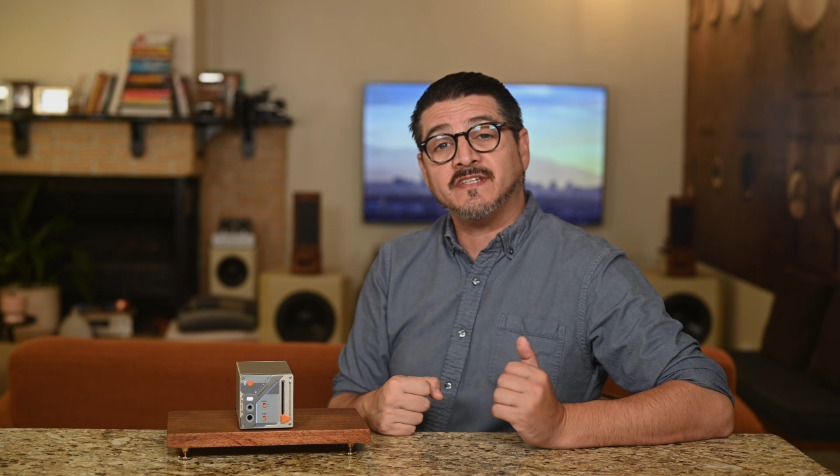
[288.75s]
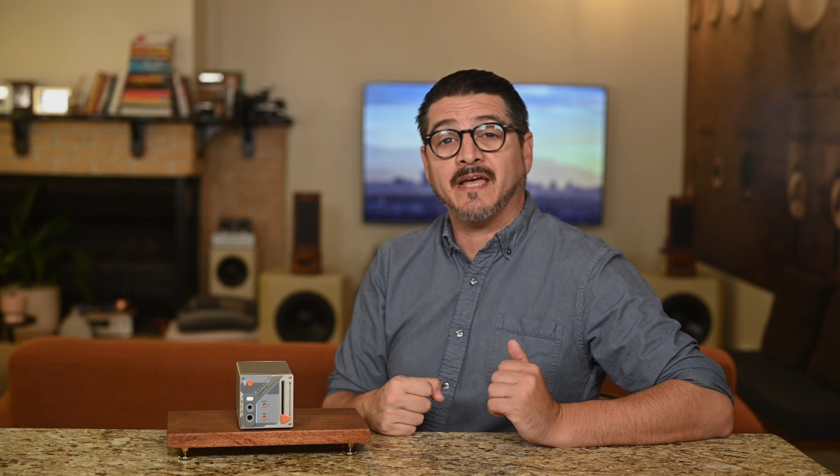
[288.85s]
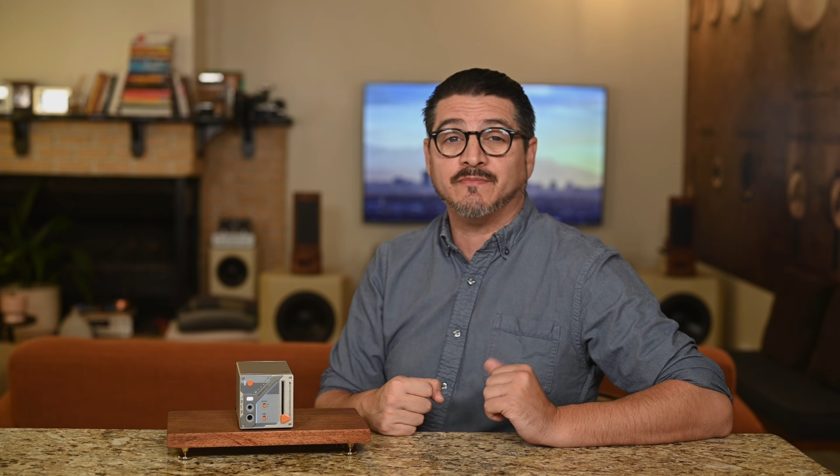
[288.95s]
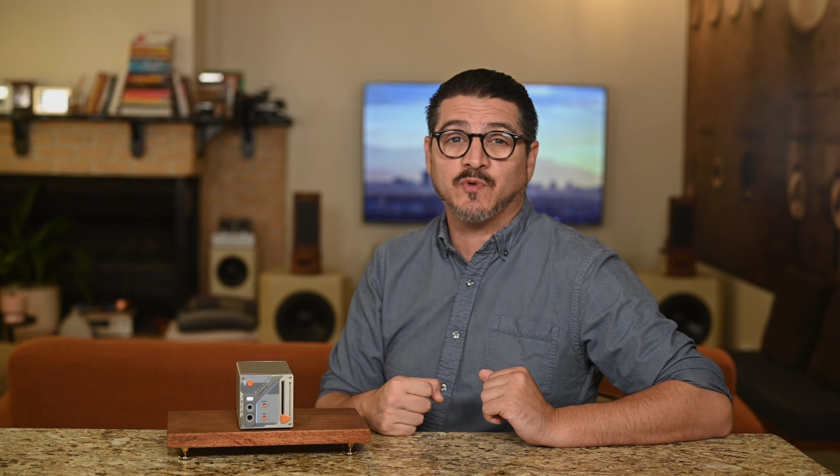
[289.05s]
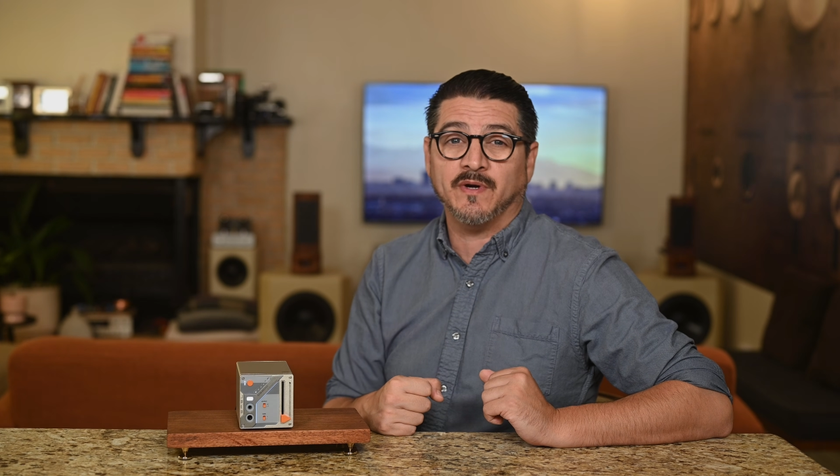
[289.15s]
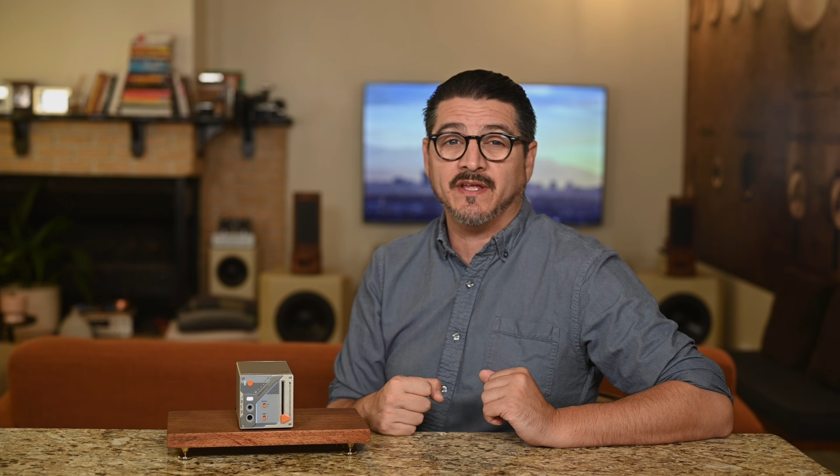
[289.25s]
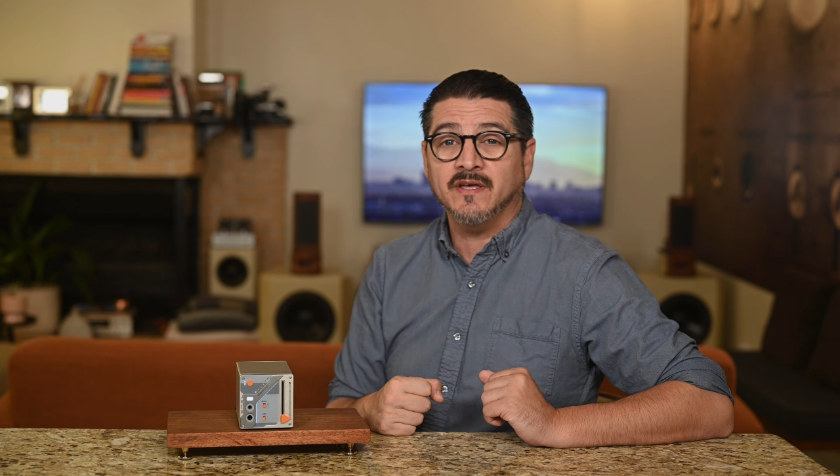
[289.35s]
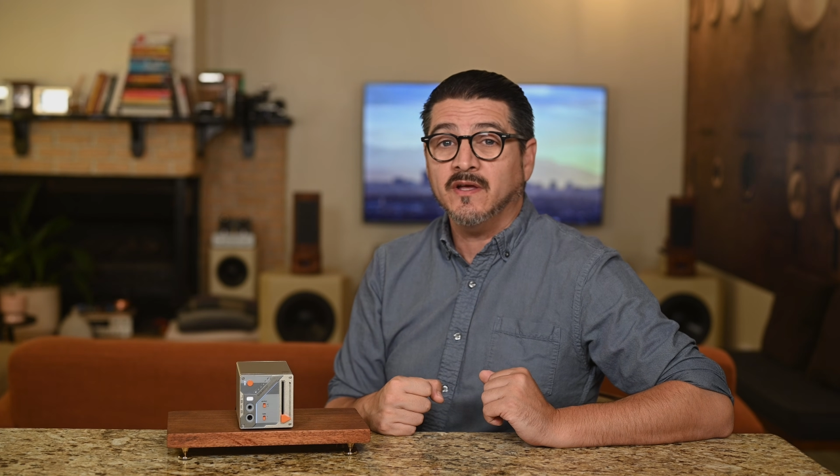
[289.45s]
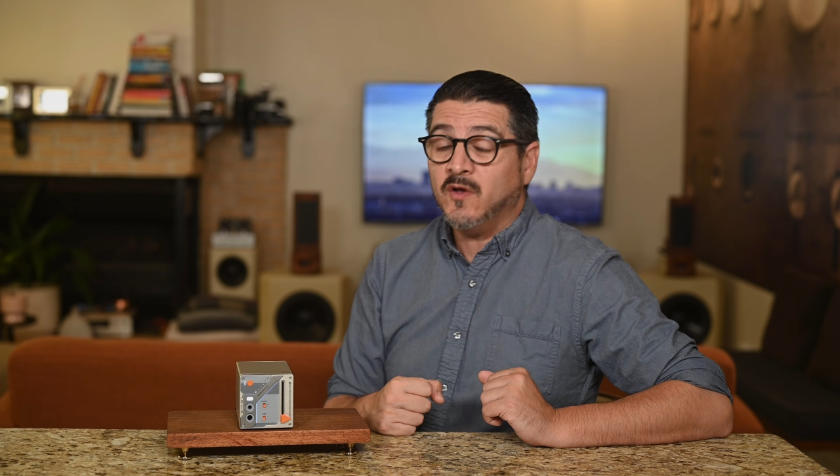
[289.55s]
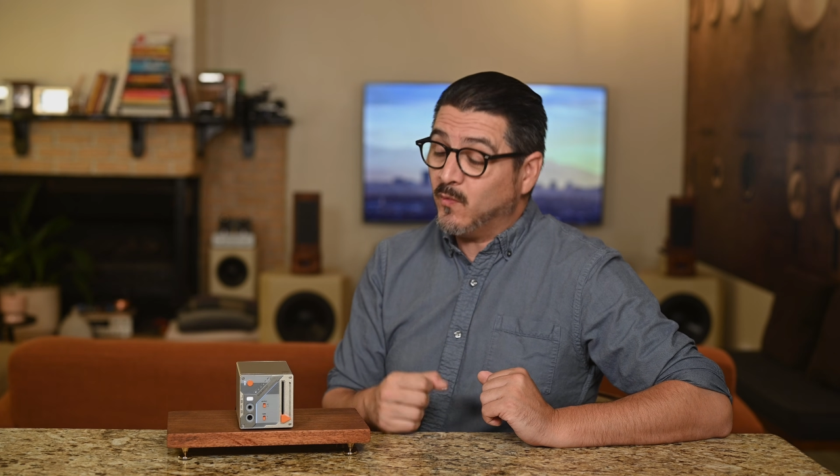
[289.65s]

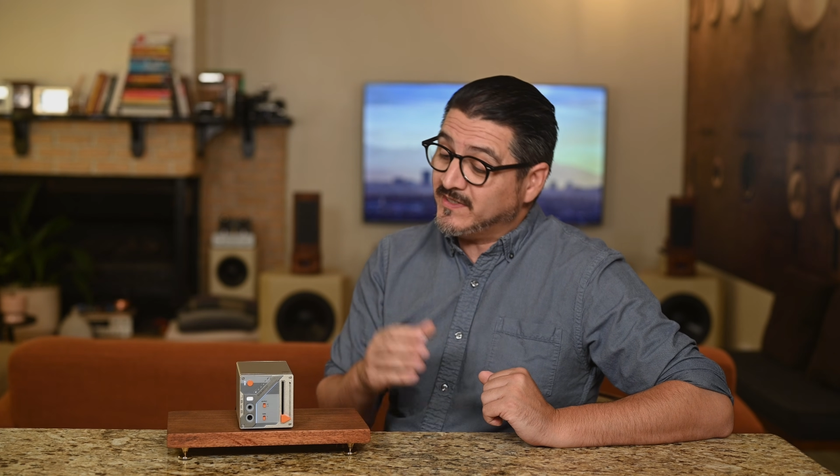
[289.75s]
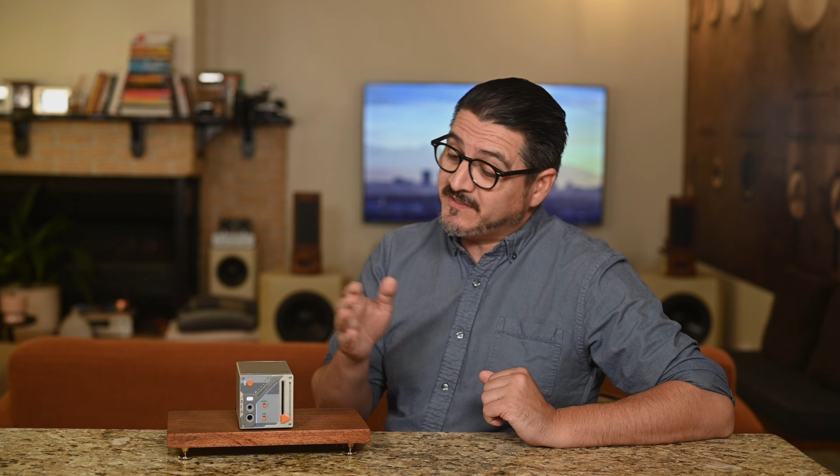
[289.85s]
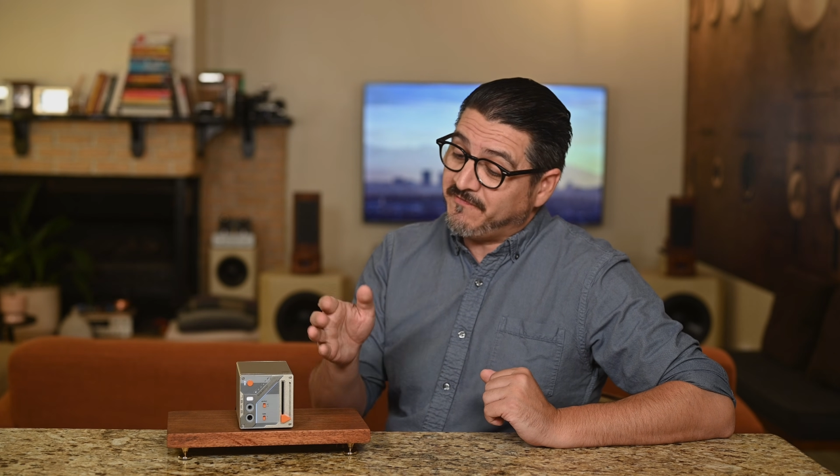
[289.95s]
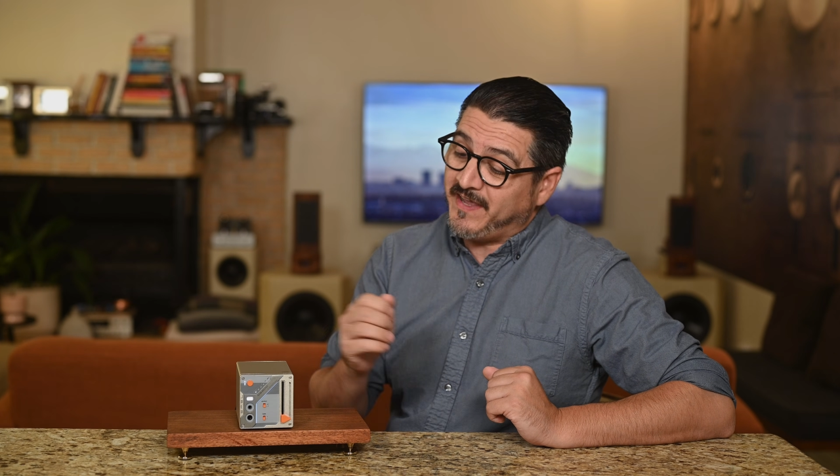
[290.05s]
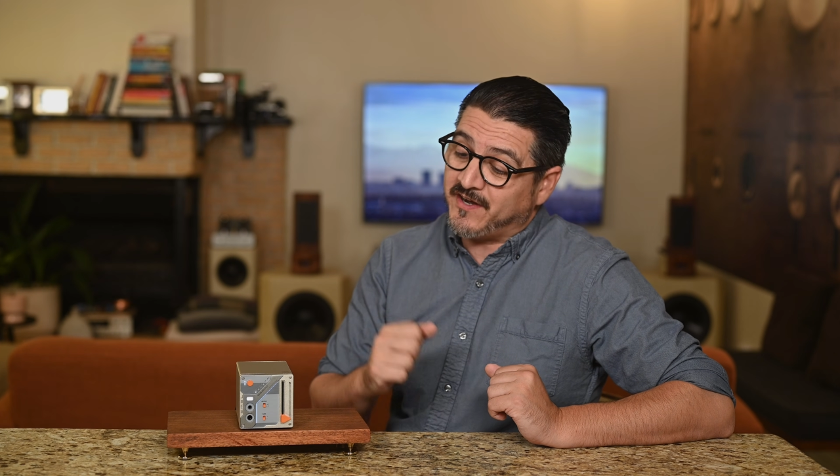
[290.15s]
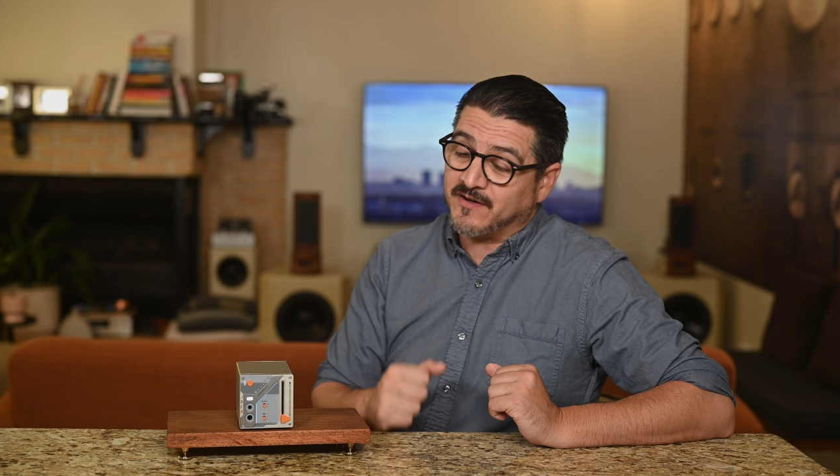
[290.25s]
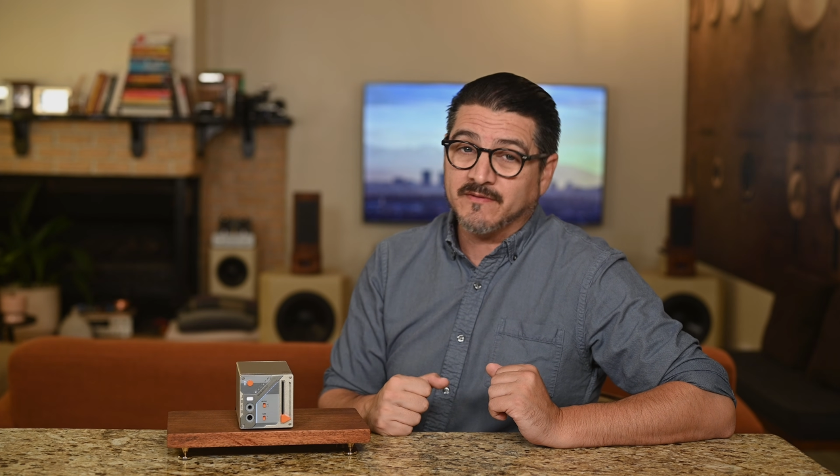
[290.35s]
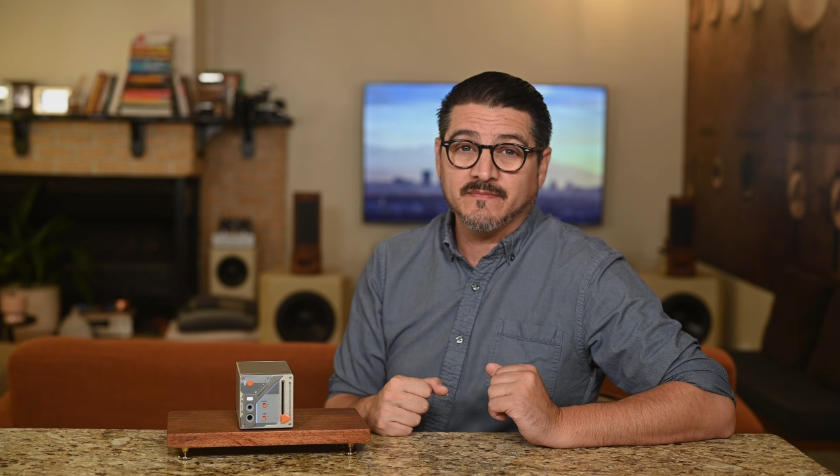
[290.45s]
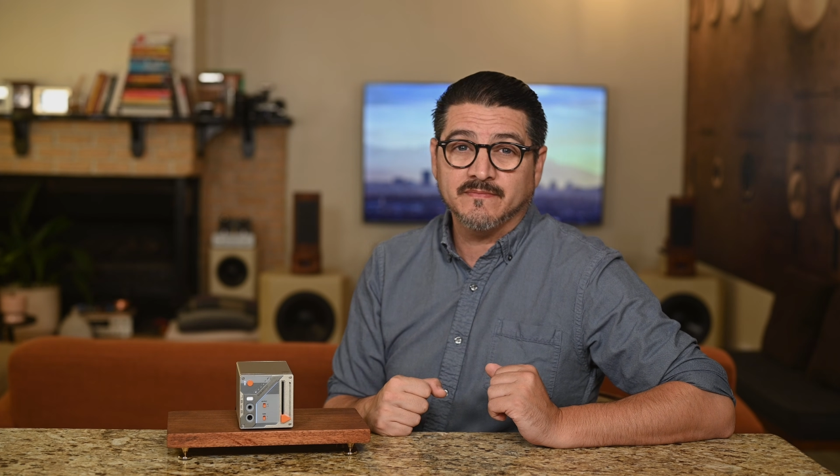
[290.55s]
M20 was the fader.